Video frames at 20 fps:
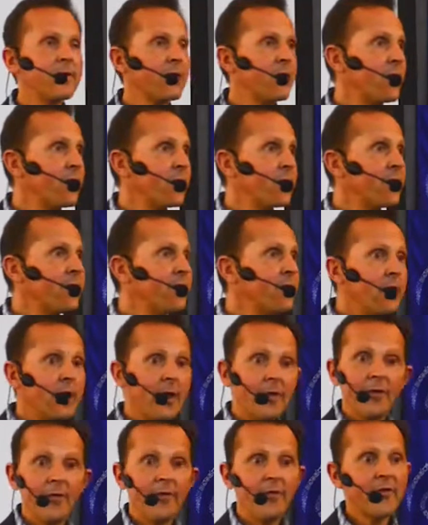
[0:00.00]
a little earlier,
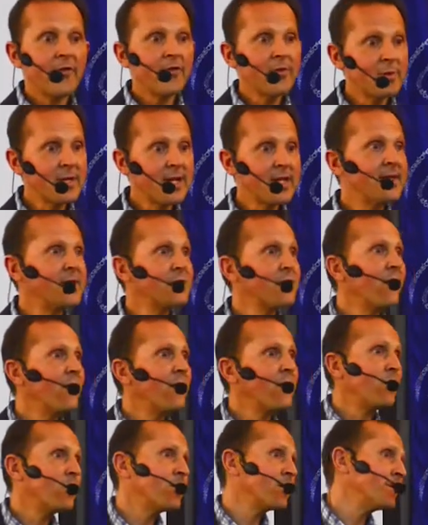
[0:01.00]
and the first object
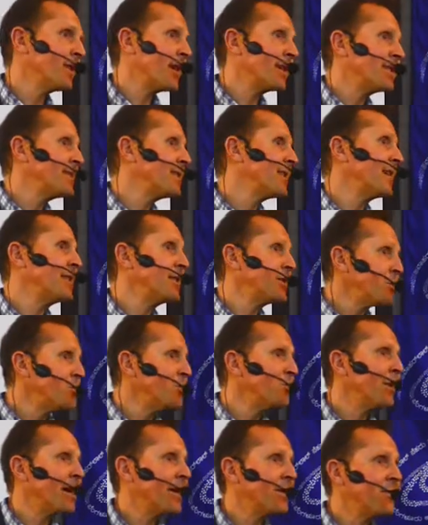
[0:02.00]
discovered was in nineteen
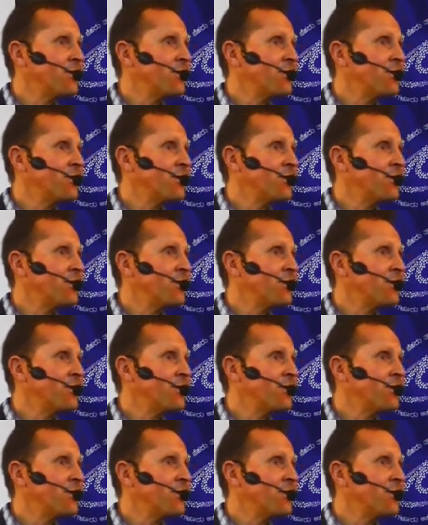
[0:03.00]
ninety-two by